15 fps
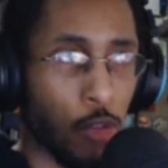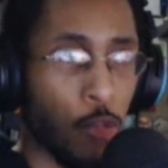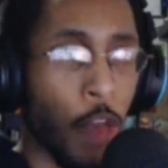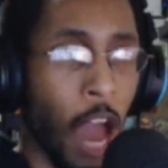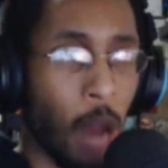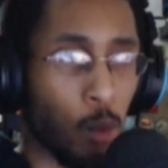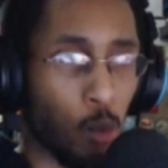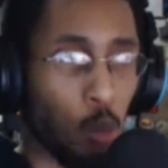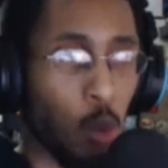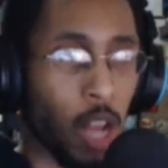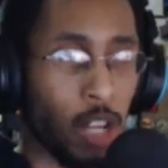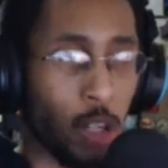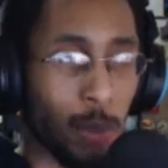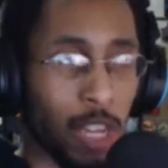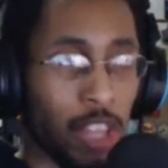that
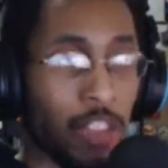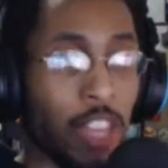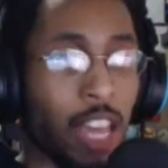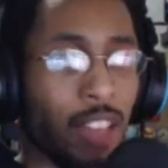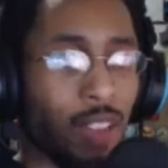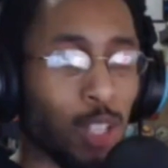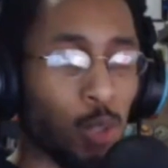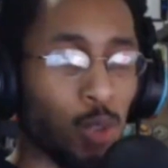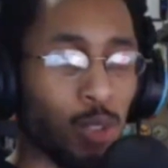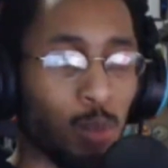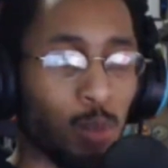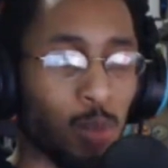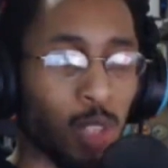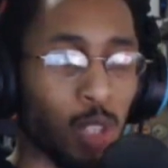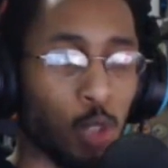regimen. That's
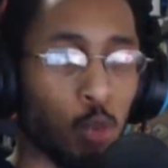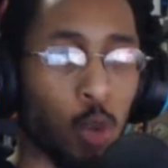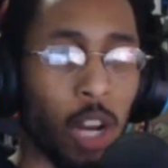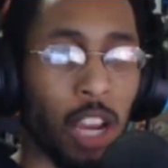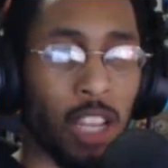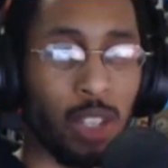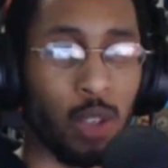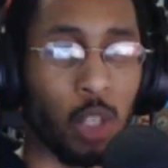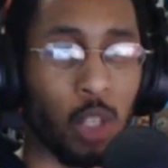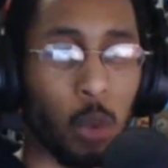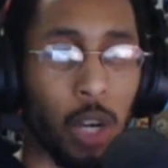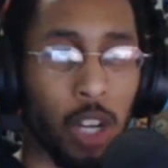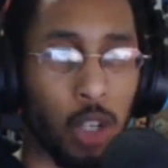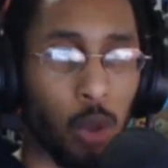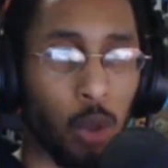what I
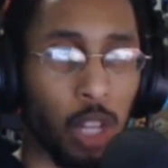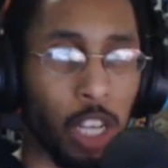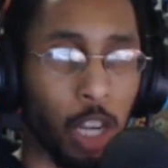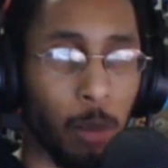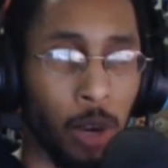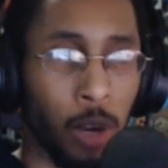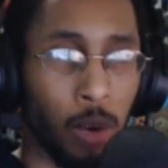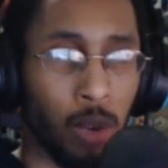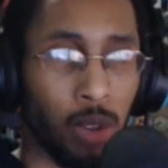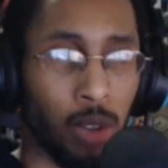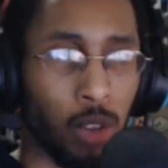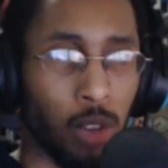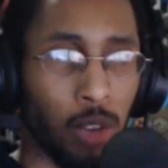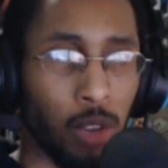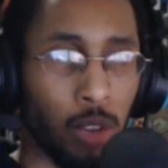don't like about
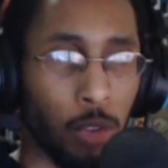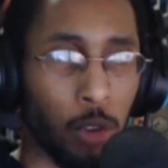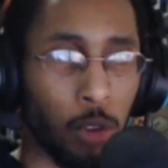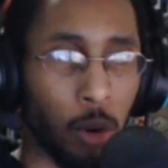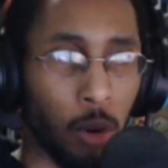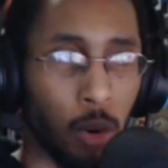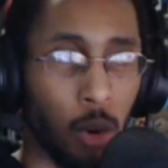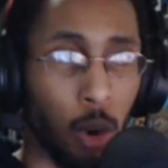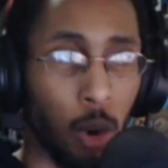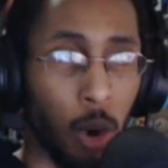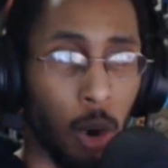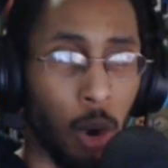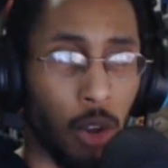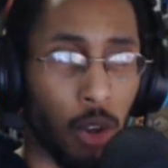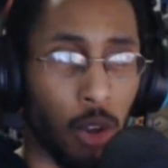the